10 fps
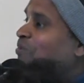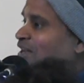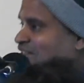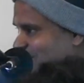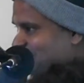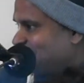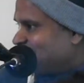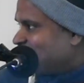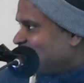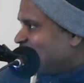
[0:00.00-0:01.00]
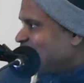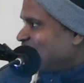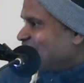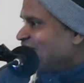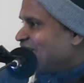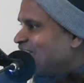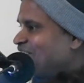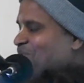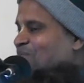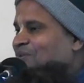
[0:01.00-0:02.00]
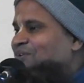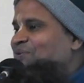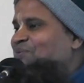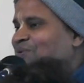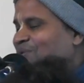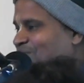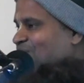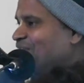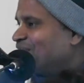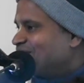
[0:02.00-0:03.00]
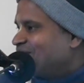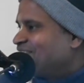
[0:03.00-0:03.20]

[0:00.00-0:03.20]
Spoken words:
bath at morning 4 o'clock.